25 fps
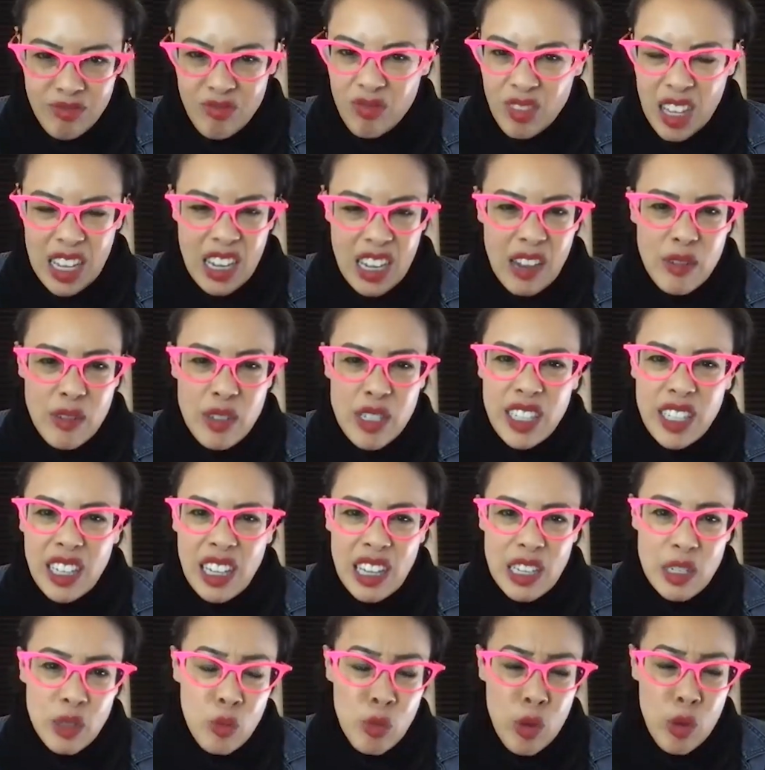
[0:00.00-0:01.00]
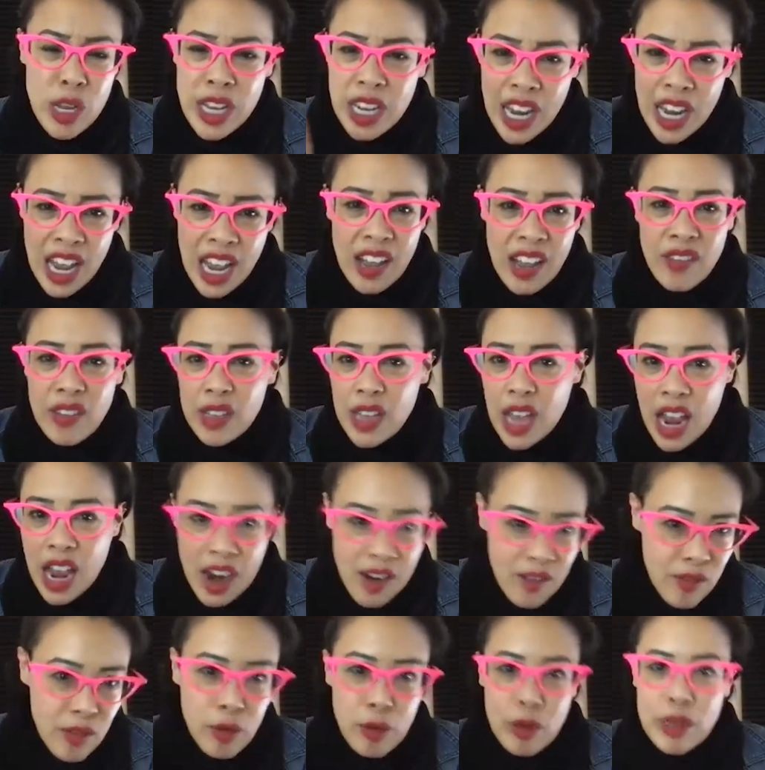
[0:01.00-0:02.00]
like I would say the last week and a half, like
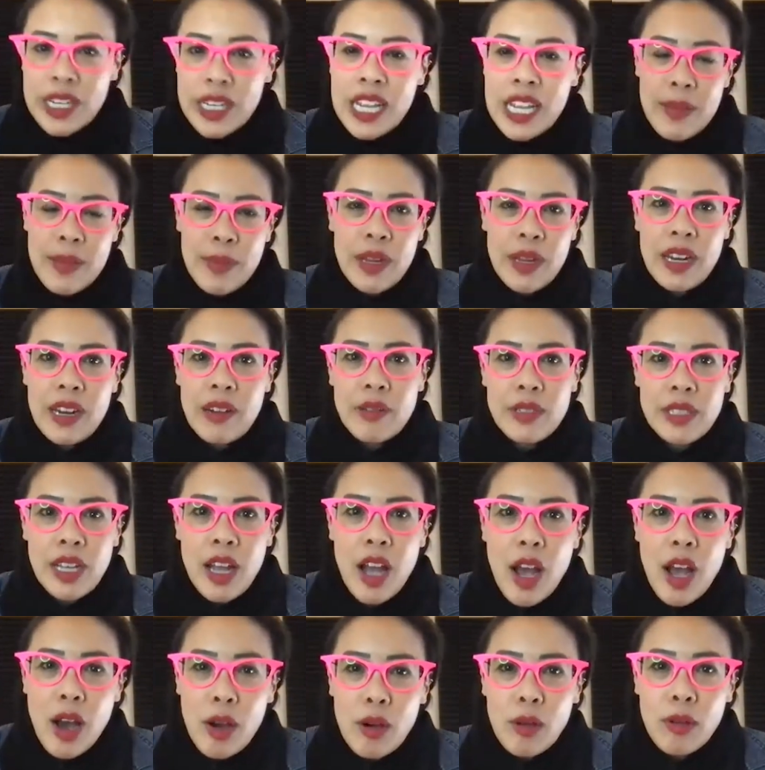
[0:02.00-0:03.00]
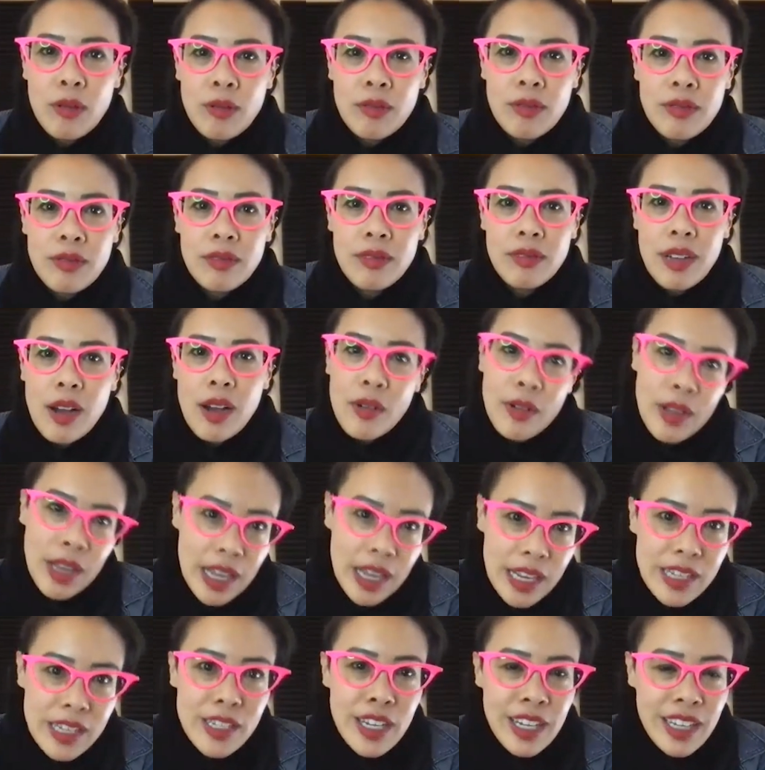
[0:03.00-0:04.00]
everyone came in and I was like, oh, okay,
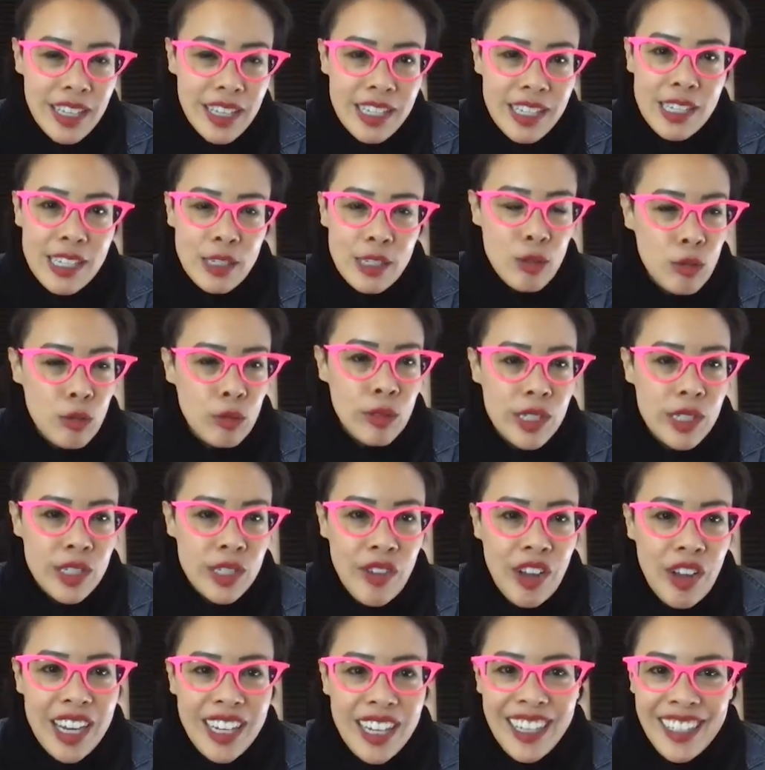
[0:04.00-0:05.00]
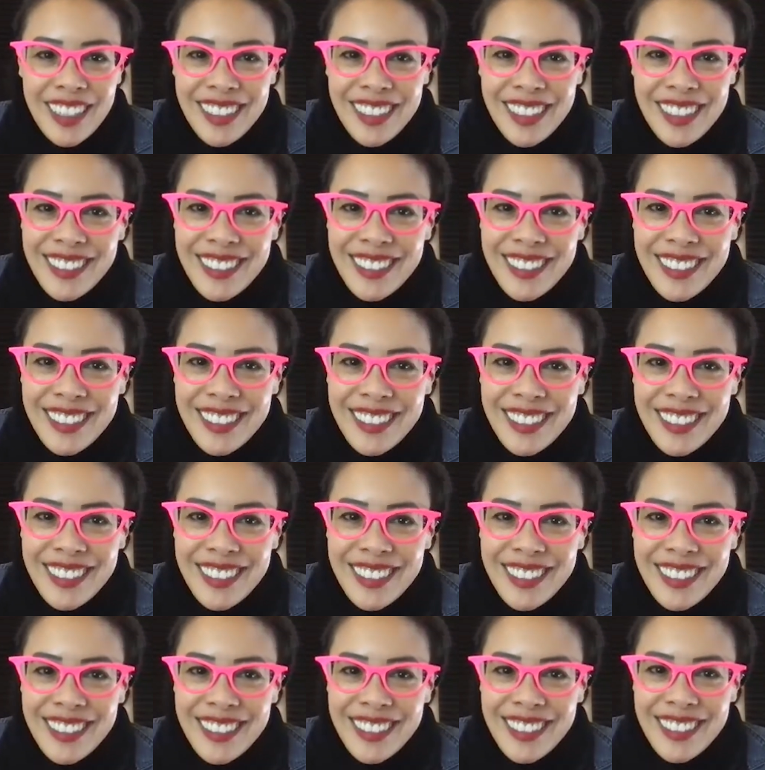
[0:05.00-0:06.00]
it's, this is cool. It's fine.
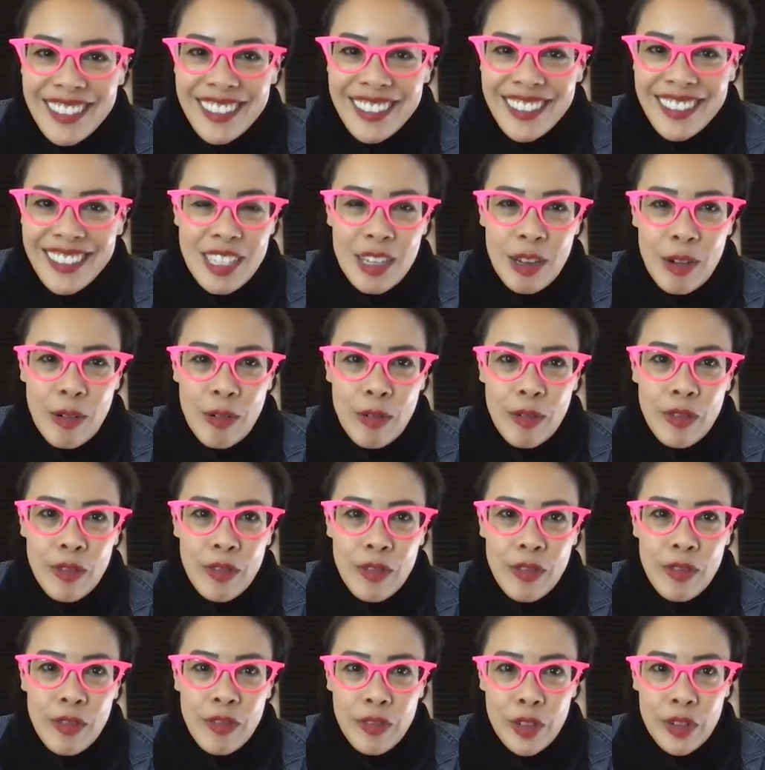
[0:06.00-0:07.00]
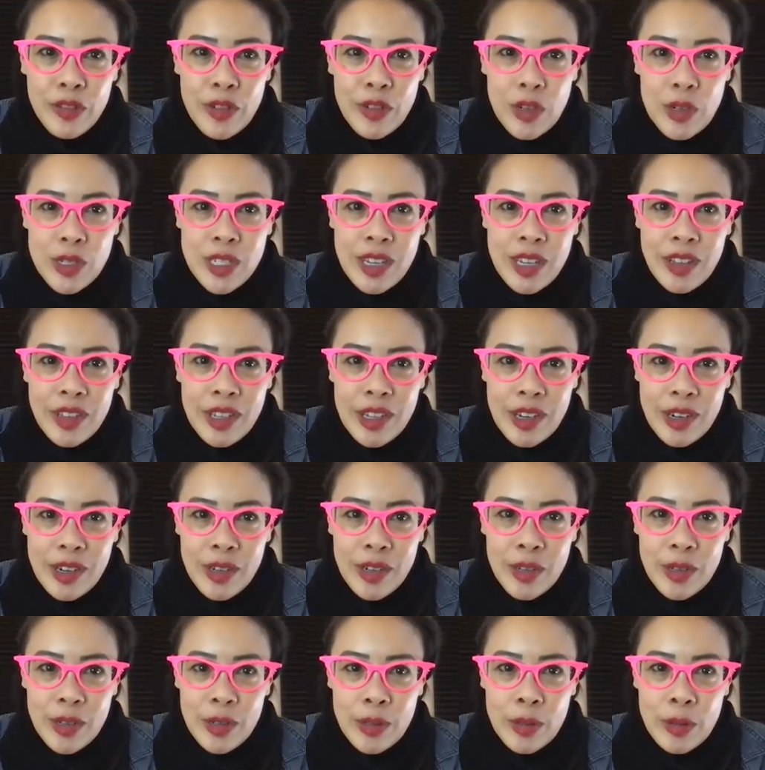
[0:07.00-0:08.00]
So for folks out there
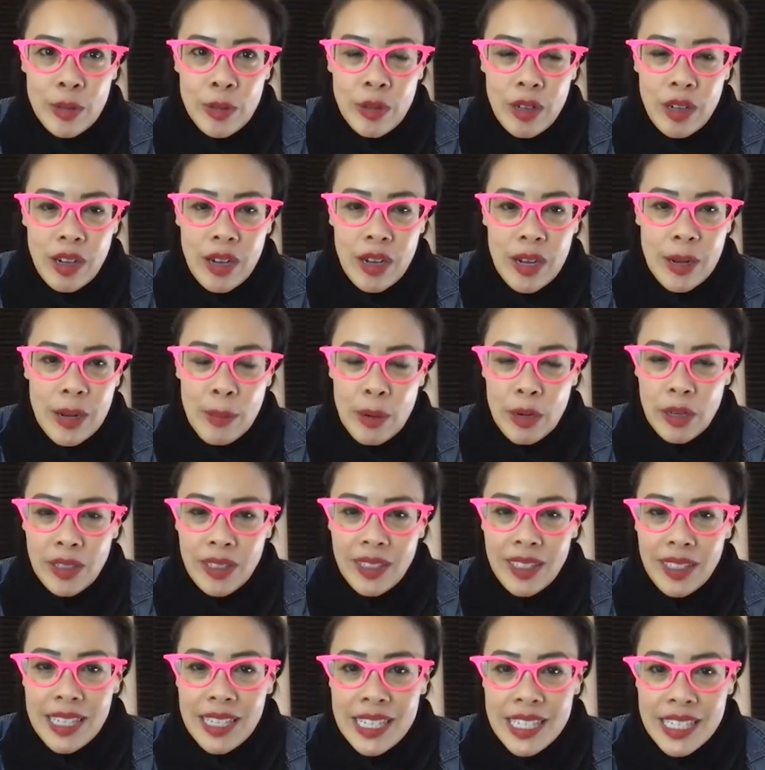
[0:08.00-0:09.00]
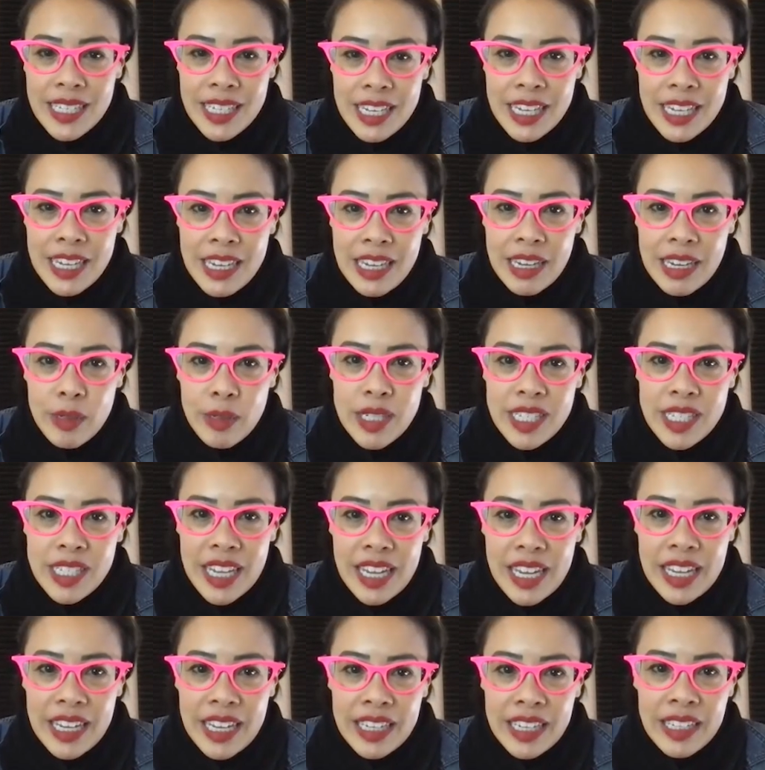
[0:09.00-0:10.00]
who um, are listening, I would
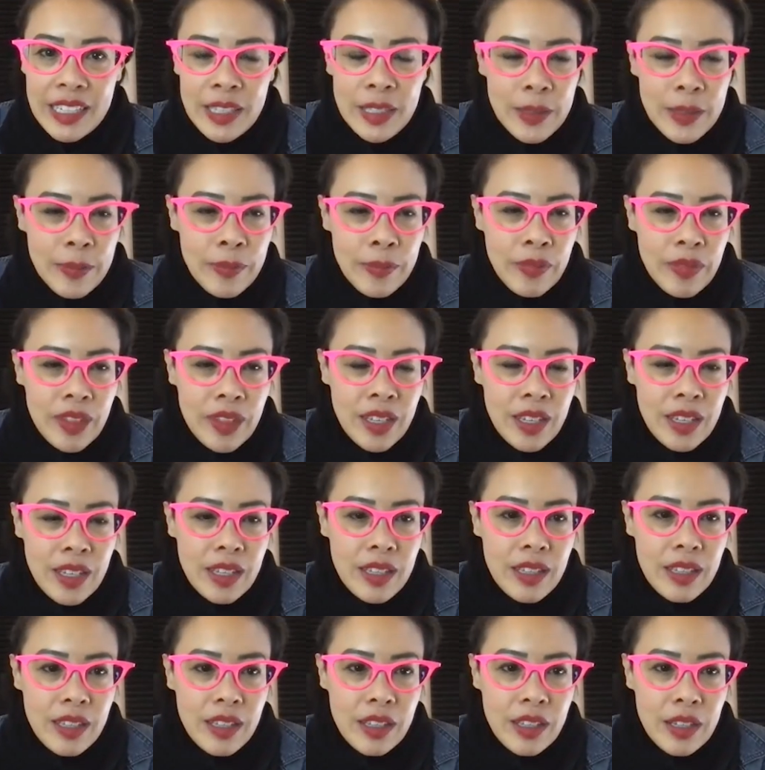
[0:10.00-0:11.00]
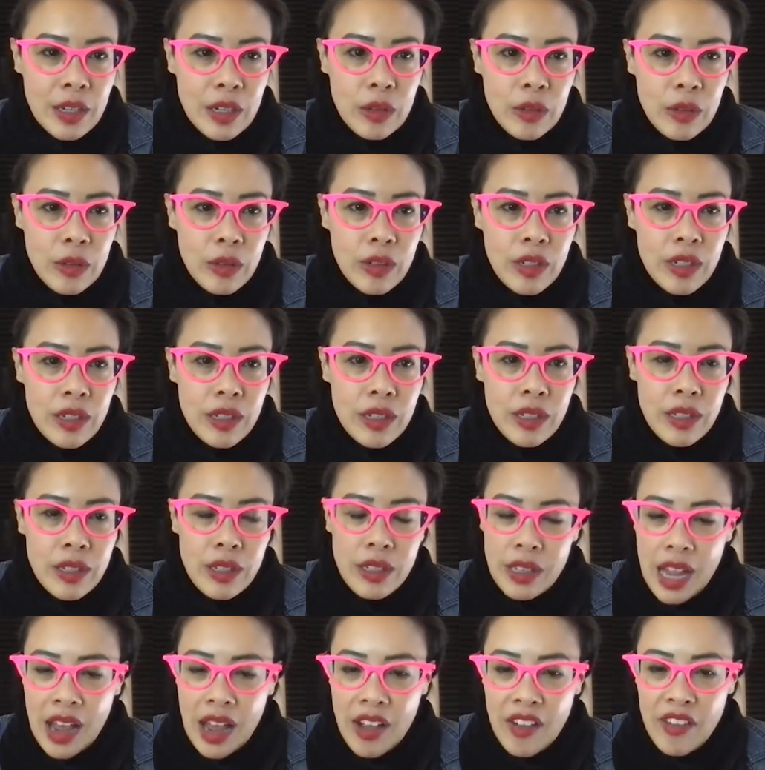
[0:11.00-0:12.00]
say, you know,
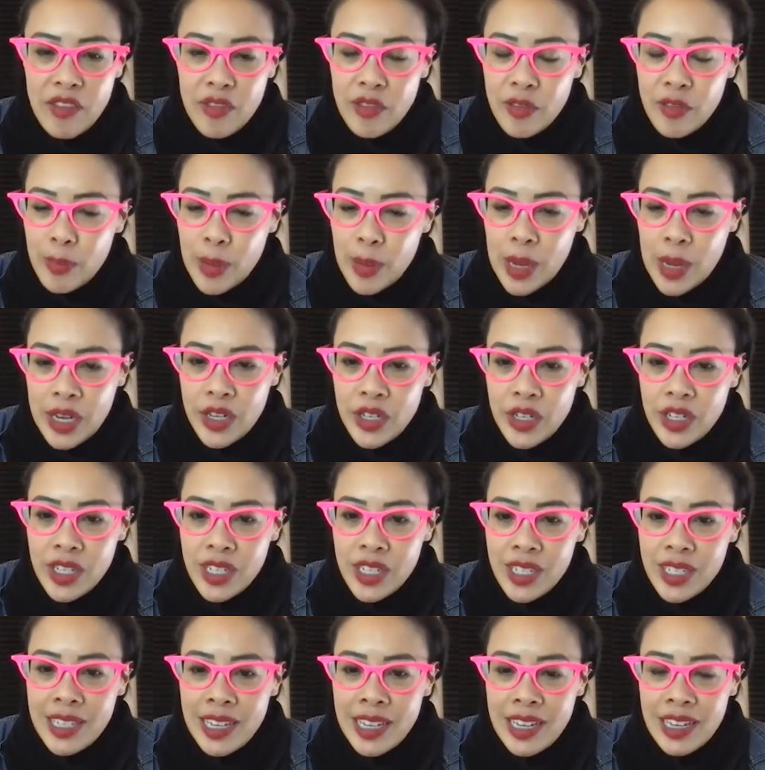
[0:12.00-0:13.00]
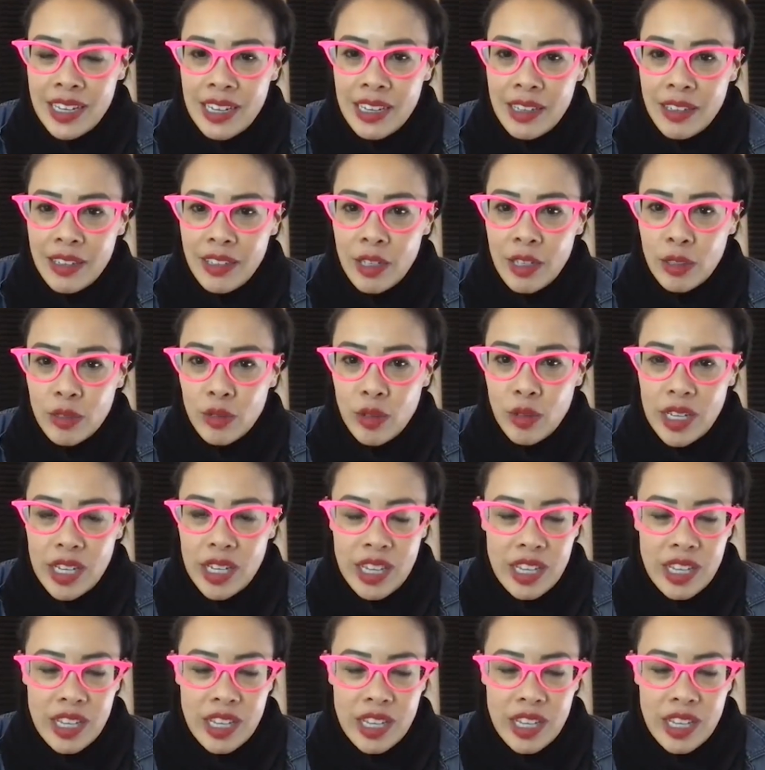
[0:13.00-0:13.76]
have patience. And, you know, Lloyd, I